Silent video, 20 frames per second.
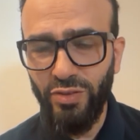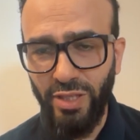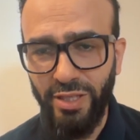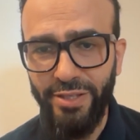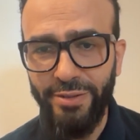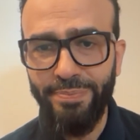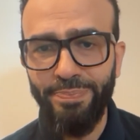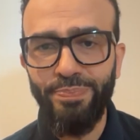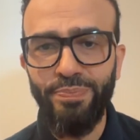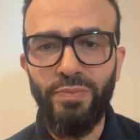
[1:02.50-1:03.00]

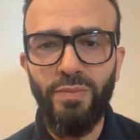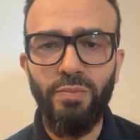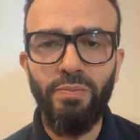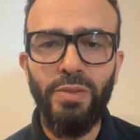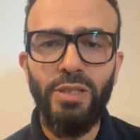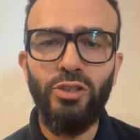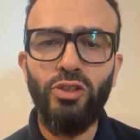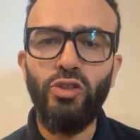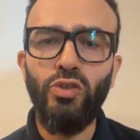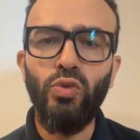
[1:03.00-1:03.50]
time,
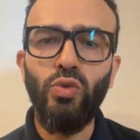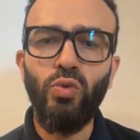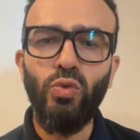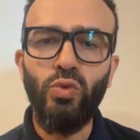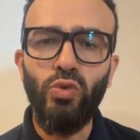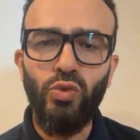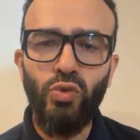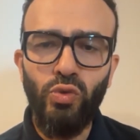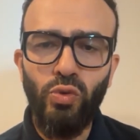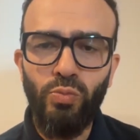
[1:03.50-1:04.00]
but you
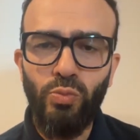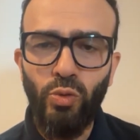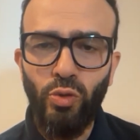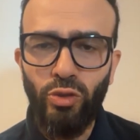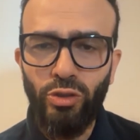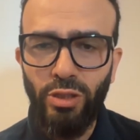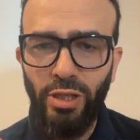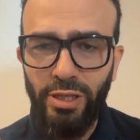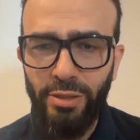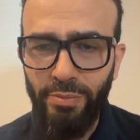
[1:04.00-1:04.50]
consume your
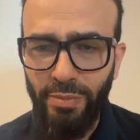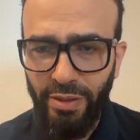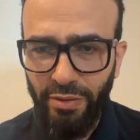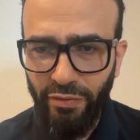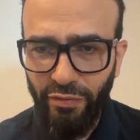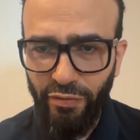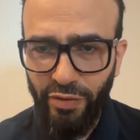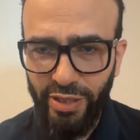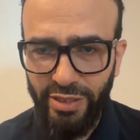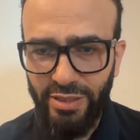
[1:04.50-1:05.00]
time
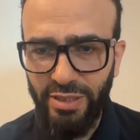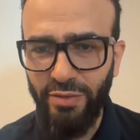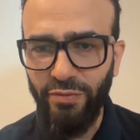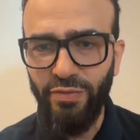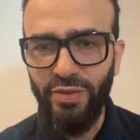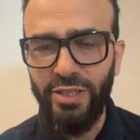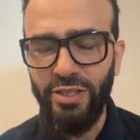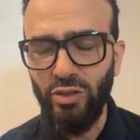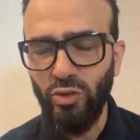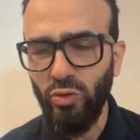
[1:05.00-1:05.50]

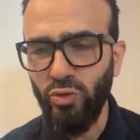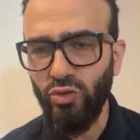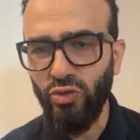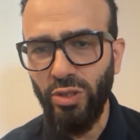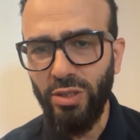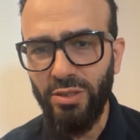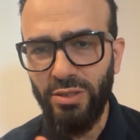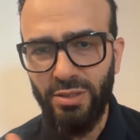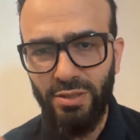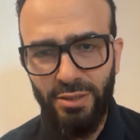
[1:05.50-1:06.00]
effectively, not
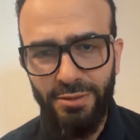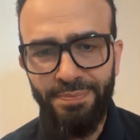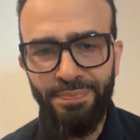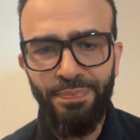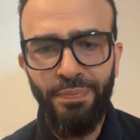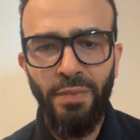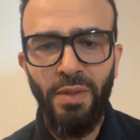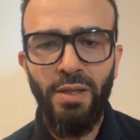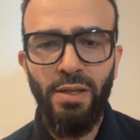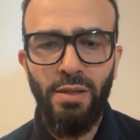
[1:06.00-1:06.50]
just
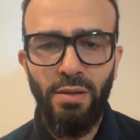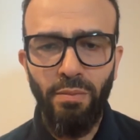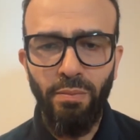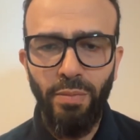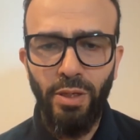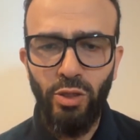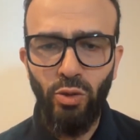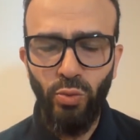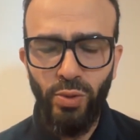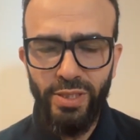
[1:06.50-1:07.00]

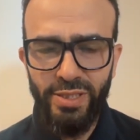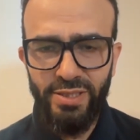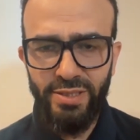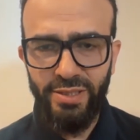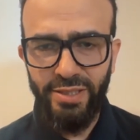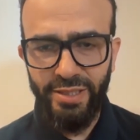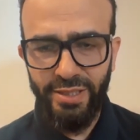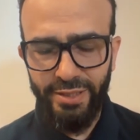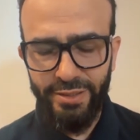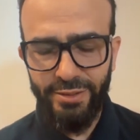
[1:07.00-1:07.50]
by
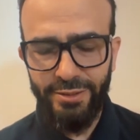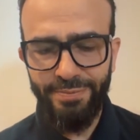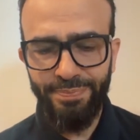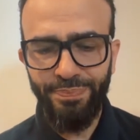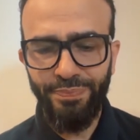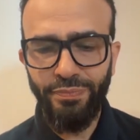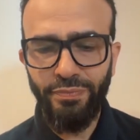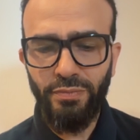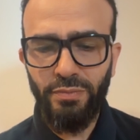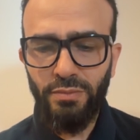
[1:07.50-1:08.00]
wasting it.
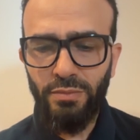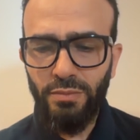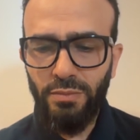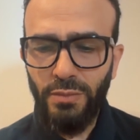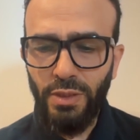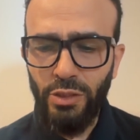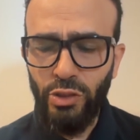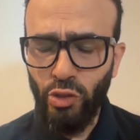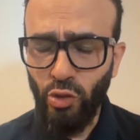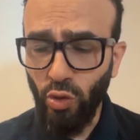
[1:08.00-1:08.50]

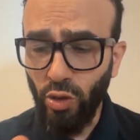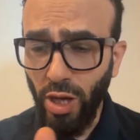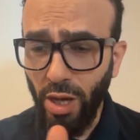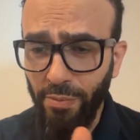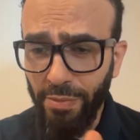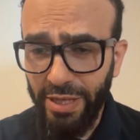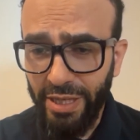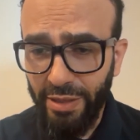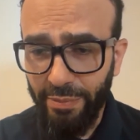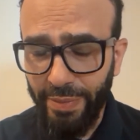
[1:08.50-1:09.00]
So
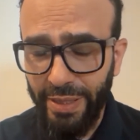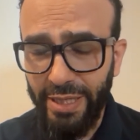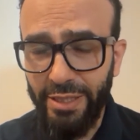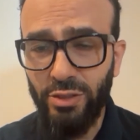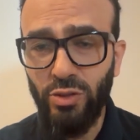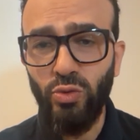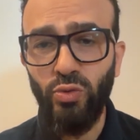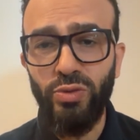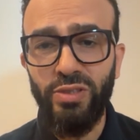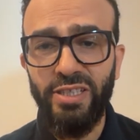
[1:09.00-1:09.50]
coming
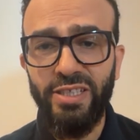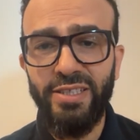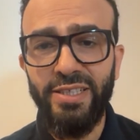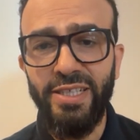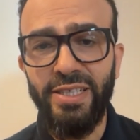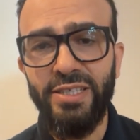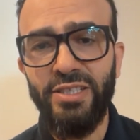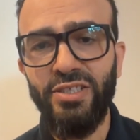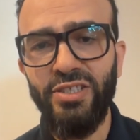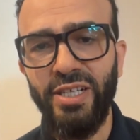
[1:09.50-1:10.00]
back to data
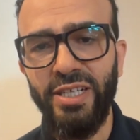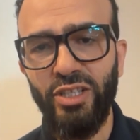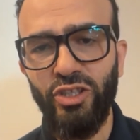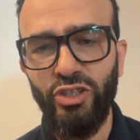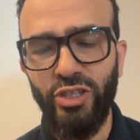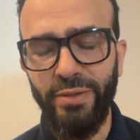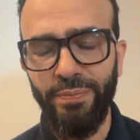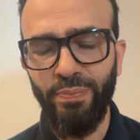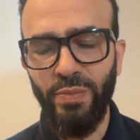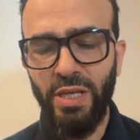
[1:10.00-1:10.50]

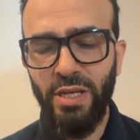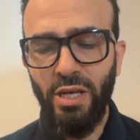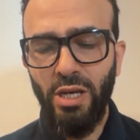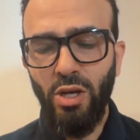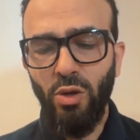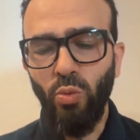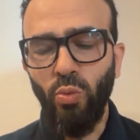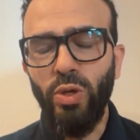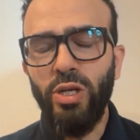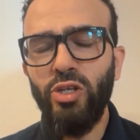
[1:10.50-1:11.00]
extraction,
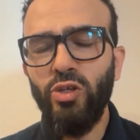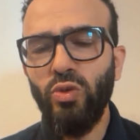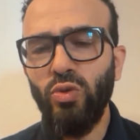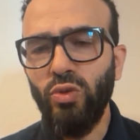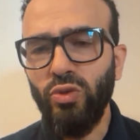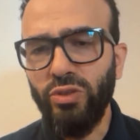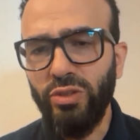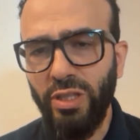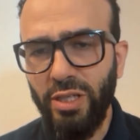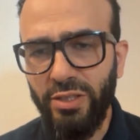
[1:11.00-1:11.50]
when you
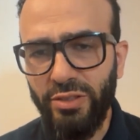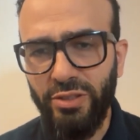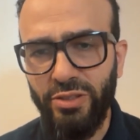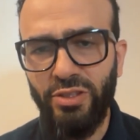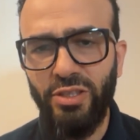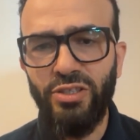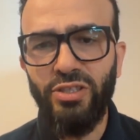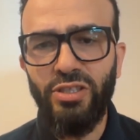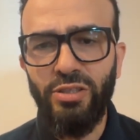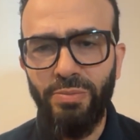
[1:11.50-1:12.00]
conduct a
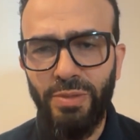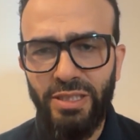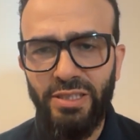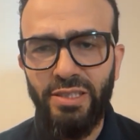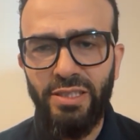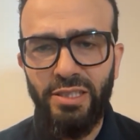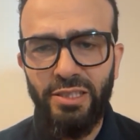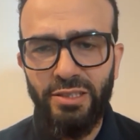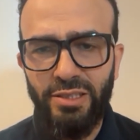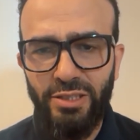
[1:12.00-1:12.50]

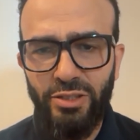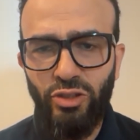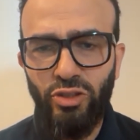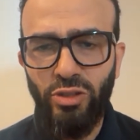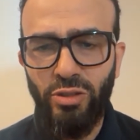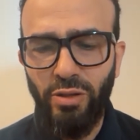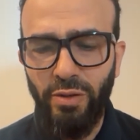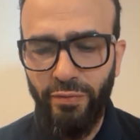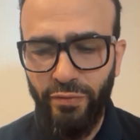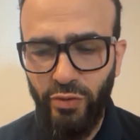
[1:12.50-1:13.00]
systematic
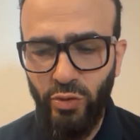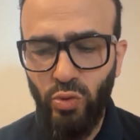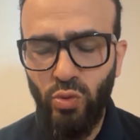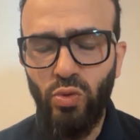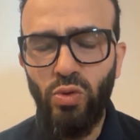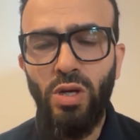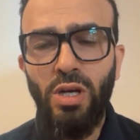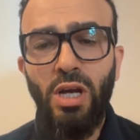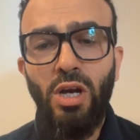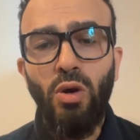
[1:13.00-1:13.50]
literature
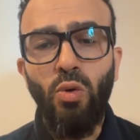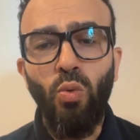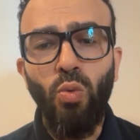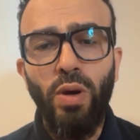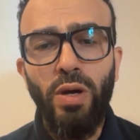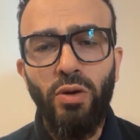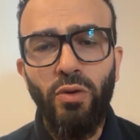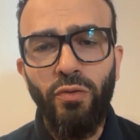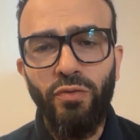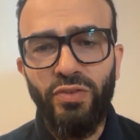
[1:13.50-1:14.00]
review,
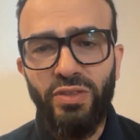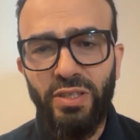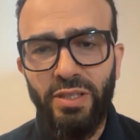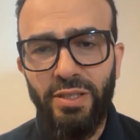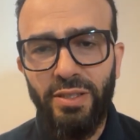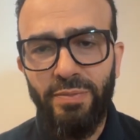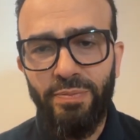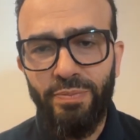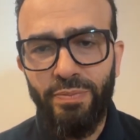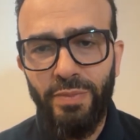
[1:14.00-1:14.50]
one of
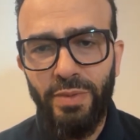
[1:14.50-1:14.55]
the